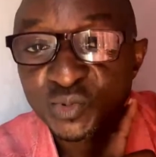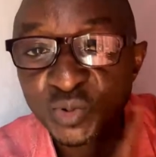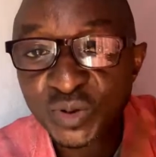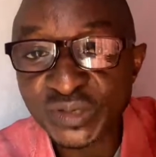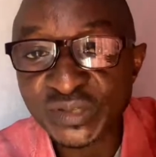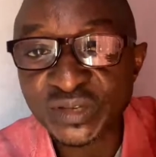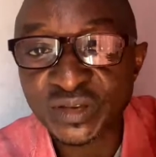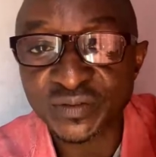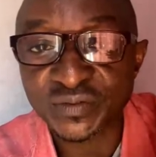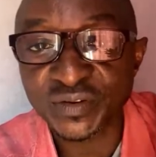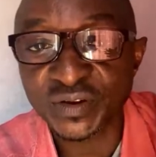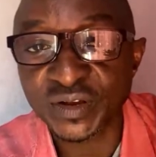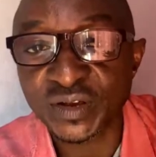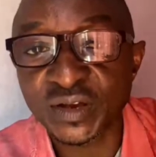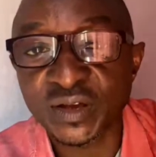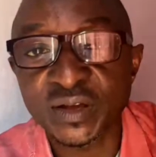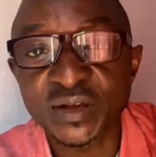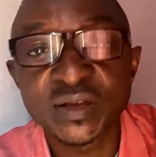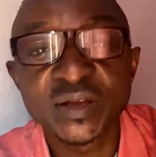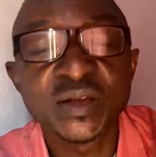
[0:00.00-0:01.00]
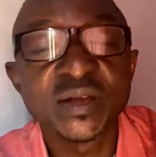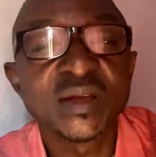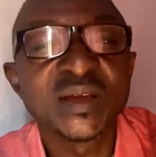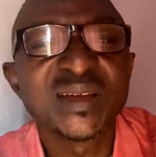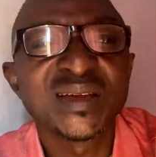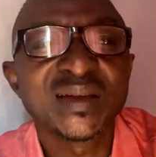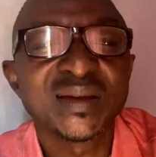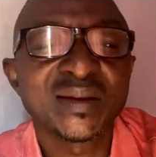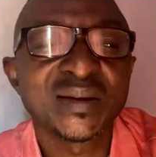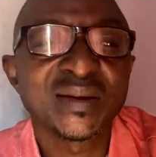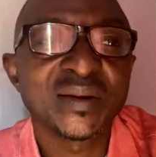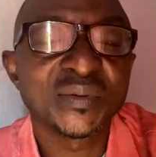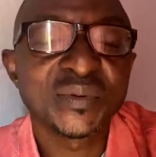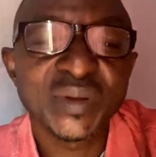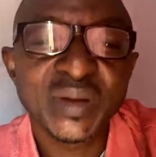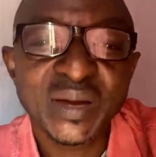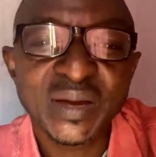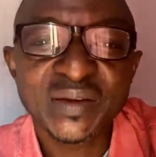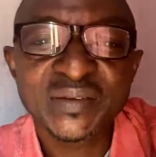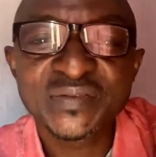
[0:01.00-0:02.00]
West Africa, where we
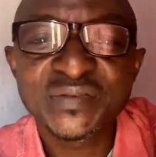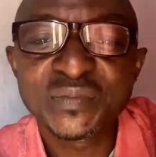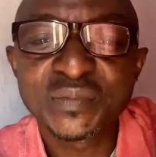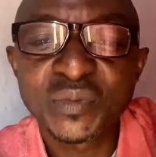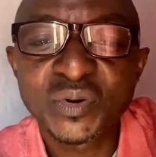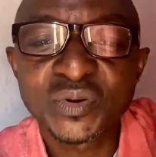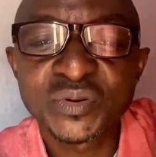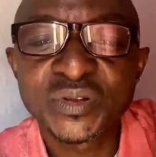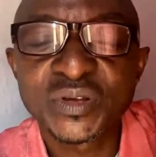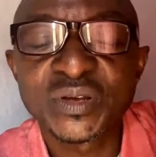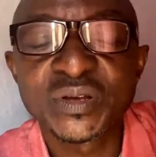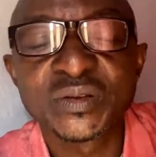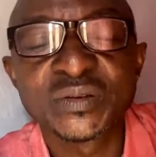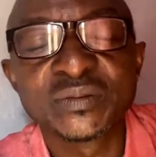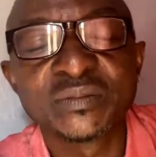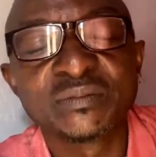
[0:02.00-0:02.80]
have more than